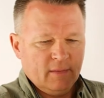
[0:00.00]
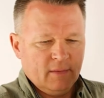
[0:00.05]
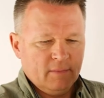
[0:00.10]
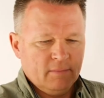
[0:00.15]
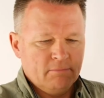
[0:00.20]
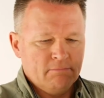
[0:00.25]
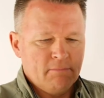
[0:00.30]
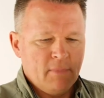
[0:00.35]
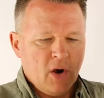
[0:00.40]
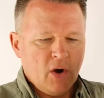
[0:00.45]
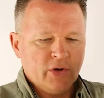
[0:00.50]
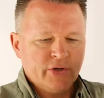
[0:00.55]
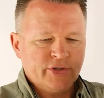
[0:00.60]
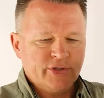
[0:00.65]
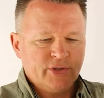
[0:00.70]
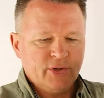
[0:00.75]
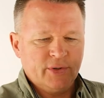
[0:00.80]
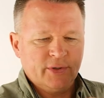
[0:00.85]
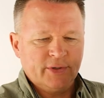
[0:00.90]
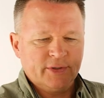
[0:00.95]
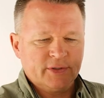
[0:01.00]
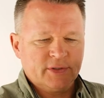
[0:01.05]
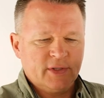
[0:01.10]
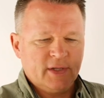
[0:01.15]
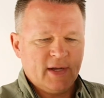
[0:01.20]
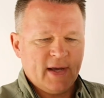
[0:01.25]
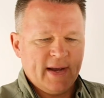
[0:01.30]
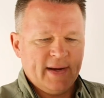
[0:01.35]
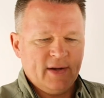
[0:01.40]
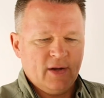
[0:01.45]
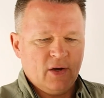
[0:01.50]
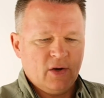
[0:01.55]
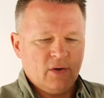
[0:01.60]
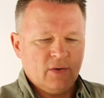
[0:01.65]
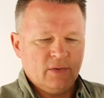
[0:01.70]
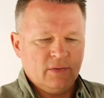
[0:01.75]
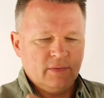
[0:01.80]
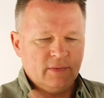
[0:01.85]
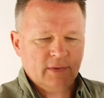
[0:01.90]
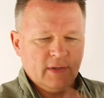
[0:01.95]
Most shooters that I
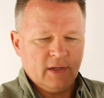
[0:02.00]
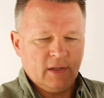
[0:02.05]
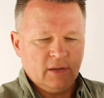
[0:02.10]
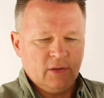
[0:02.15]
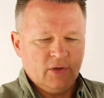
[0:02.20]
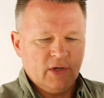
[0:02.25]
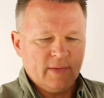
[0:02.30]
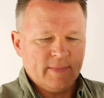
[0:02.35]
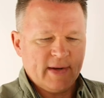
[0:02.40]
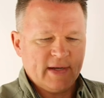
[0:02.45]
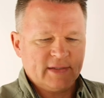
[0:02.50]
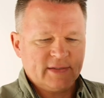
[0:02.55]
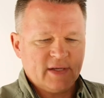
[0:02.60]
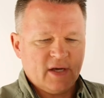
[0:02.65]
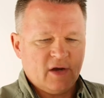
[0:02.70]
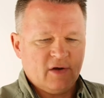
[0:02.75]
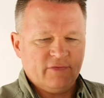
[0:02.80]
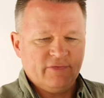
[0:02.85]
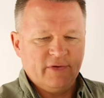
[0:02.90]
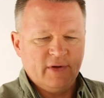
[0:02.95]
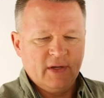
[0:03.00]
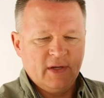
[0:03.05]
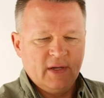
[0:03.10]
know, including myself,